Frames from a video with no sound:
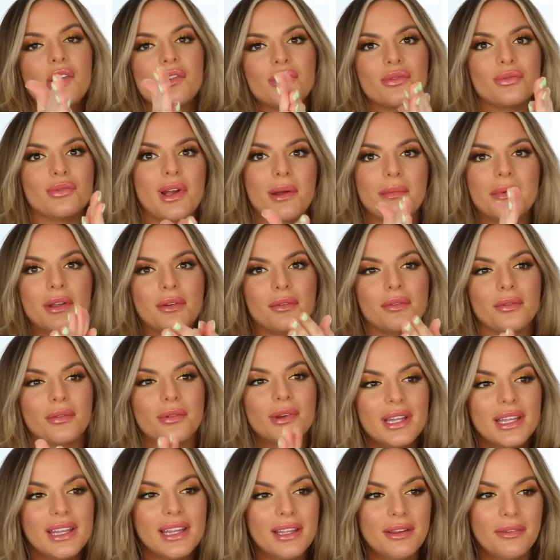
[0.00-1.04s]
Rub it
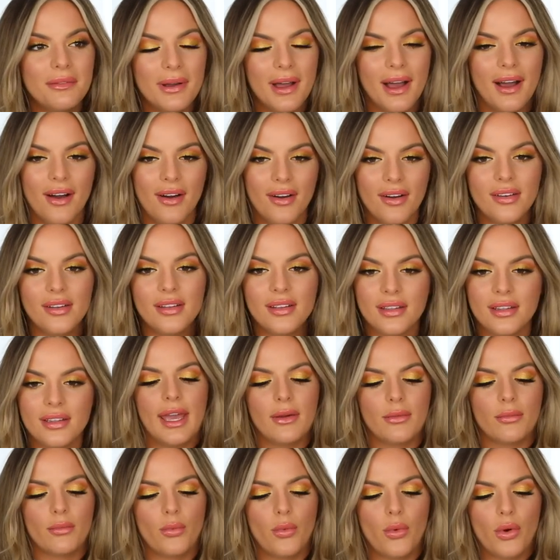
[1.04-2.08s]
really well
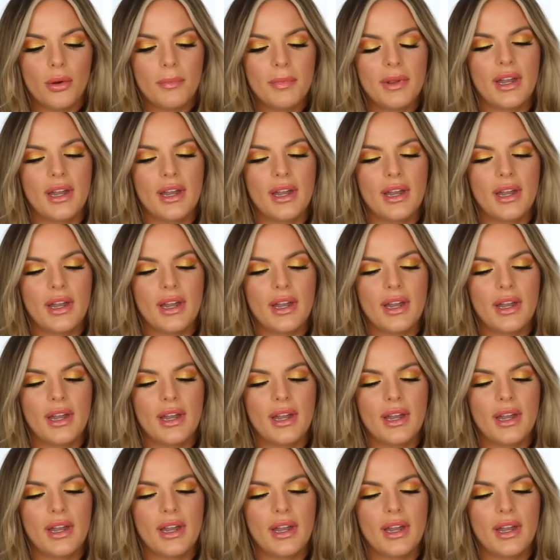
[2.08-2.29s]
and warm